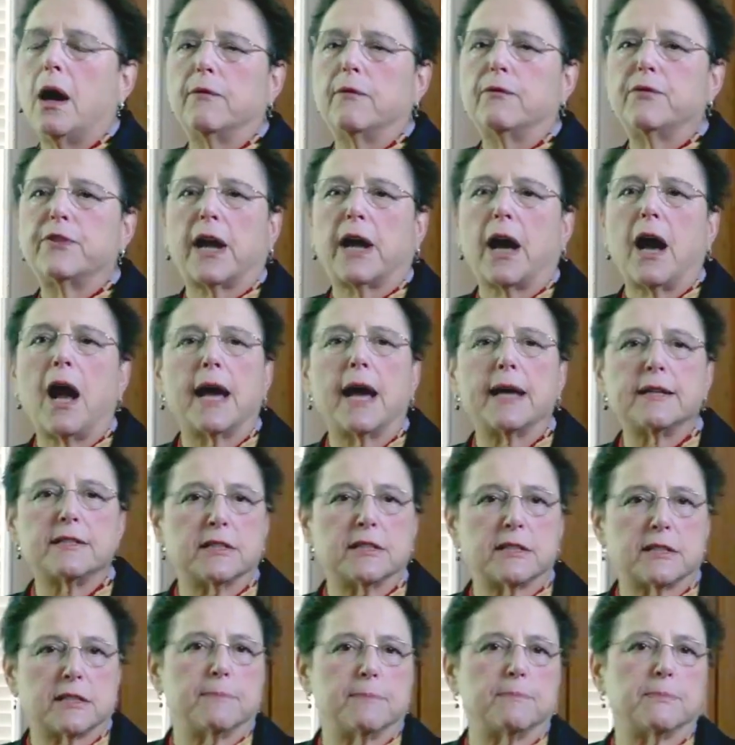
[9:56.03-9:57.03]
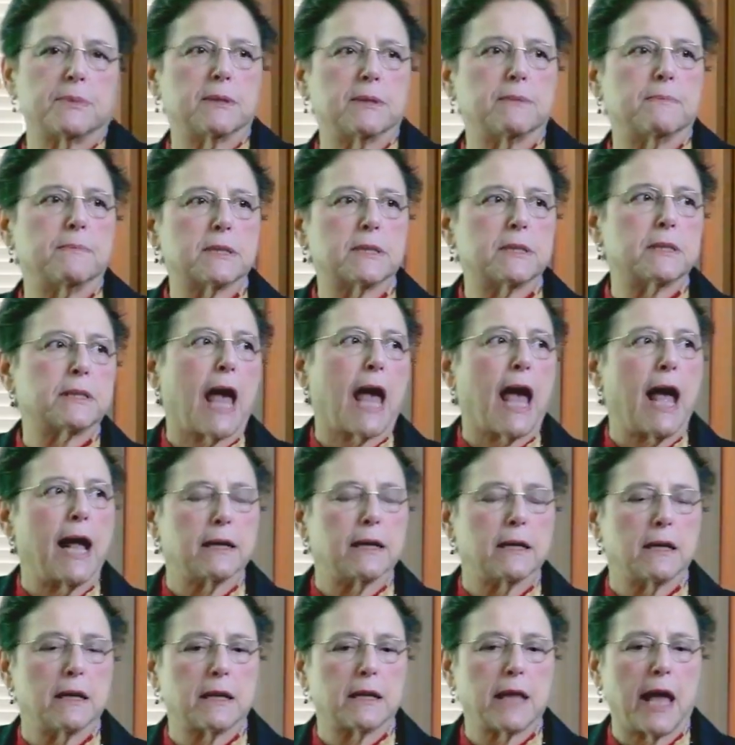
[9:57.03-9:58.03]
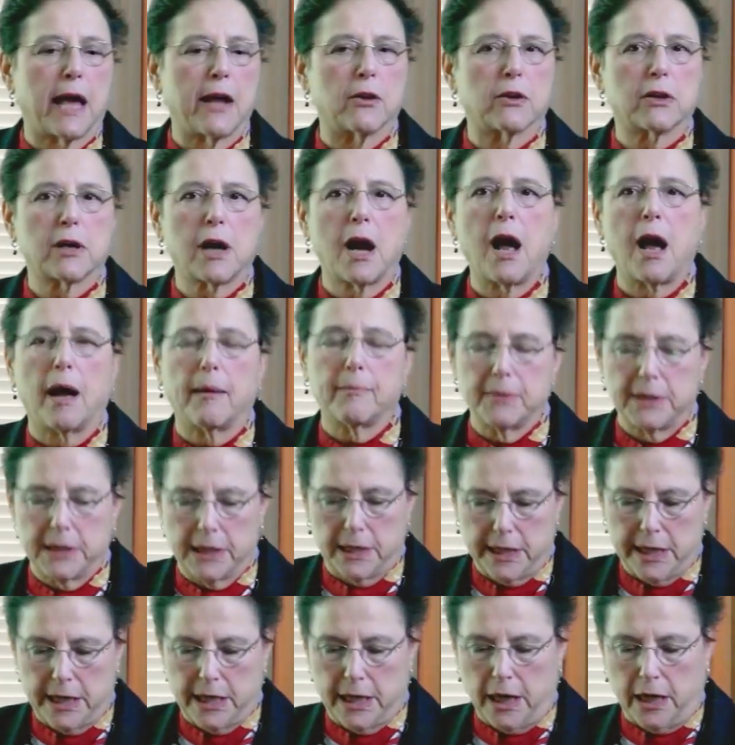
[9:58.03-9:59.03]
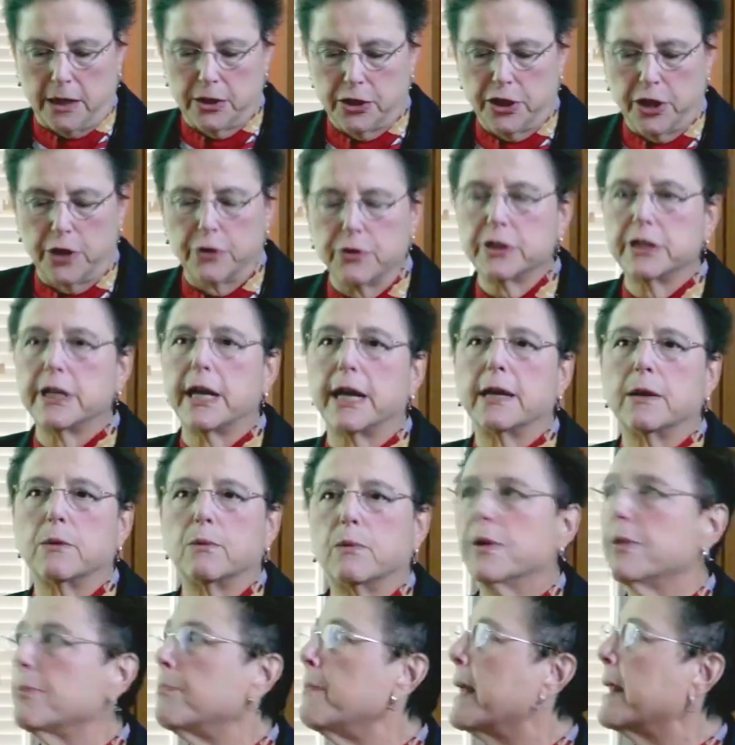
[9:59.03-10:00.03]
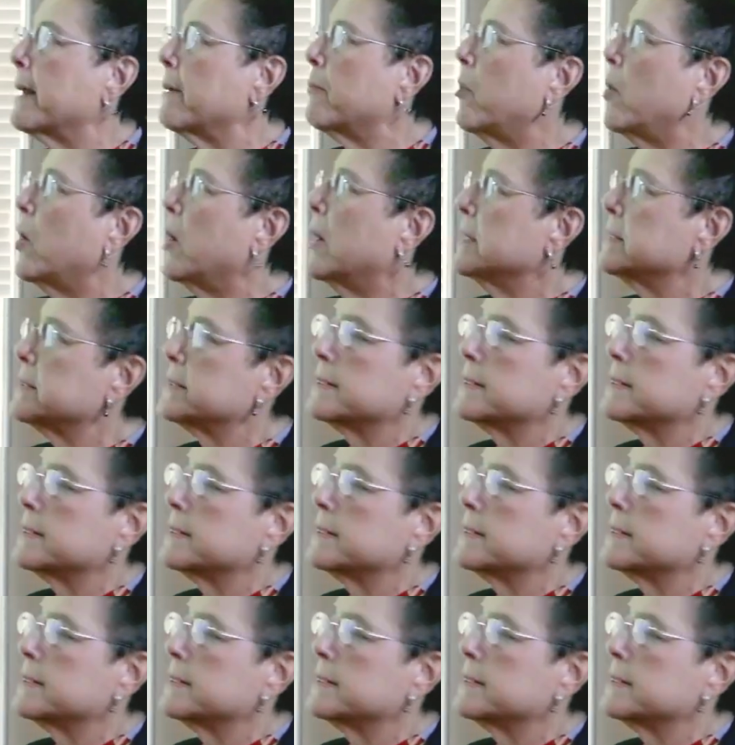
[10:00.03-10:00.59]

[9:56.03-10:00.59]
of the kinds of symptoms that are commonly associated with menopause.